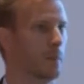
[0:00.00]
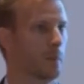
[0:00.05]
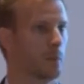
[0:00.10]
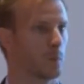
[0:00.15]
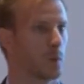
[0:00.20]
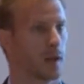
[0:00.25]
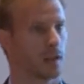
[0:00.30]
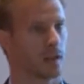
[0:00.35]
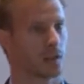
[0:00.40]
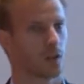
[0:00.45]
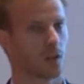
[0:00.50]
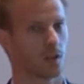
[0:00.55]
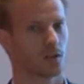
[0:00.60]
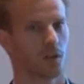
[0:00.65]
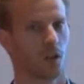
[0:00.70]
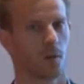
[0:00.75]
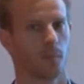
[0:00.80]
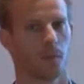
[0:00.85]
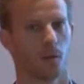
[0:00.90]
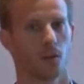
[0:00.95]
practical
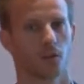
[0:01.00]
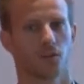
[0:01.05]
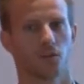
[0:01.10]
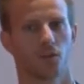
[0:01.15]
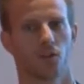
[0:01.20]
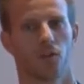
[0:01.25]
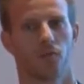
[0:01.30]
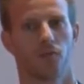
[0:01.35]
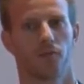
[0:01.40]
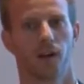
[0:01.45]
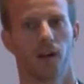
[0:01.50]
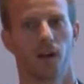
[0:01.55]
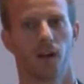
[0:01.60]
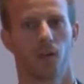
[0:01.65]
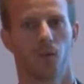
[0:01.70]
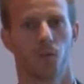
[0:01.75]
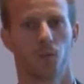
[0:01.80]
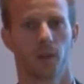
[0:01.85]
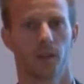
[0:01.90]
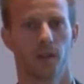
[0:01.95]
examples of
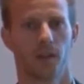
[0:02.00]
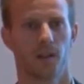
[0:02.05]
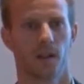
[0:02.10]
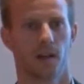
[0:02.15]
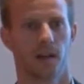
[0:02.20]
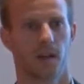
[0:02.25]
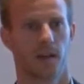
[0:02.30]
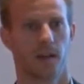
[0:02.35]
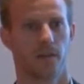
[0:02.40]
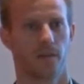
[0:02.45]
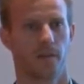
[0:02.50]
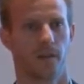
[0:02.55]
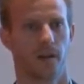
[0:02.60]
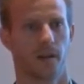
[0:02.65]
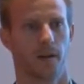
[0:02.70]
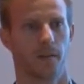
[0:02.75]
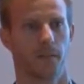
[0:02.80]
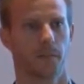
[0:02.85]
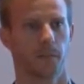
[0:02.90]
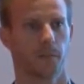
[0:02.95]
how we have
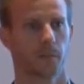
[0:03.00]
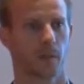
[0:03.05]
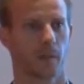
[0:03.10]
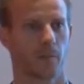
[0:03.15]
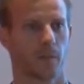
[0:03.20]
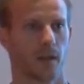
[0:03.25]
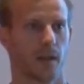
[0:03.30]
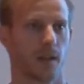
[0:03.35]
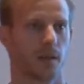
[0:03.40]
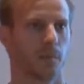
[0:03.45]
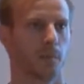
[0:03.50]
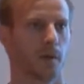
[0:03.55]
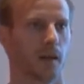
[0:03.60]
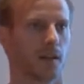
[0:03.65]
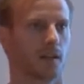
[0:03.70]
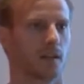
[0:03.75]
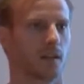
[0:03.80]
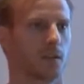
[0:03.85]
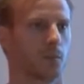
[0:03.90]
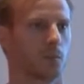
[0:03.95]
been
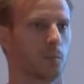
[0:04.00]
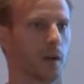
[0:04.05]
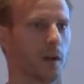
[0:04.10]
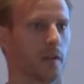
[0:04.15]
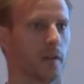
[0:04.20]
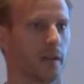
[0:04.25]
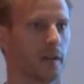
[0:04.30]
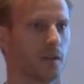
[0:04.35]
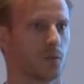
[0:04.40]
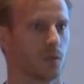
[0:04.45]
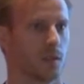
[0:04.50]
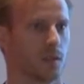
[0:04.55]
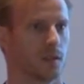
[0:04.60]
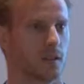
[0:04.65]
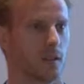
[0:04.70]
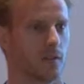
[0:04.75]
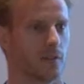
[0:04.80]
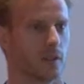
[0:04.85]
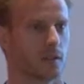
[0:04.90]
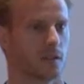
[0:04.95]
impacted by the
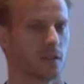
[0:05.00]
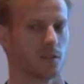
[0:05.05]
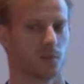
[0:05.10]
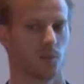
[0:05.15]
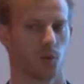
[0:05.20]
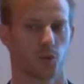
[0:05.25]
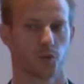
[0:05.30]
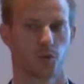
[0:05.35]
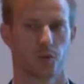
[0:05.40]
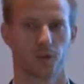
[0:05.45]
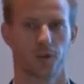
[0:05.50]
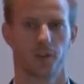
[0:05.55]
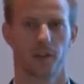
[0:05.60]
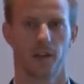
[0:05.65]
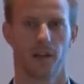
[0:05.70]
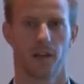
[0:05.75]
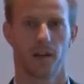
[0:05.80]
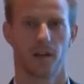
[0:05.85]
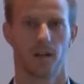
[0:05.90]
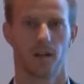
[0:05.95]
increased FX exposure
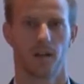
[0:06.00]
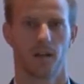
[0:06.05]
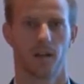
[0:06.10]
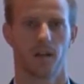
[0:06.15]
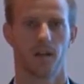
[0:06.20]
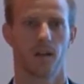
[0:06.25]
and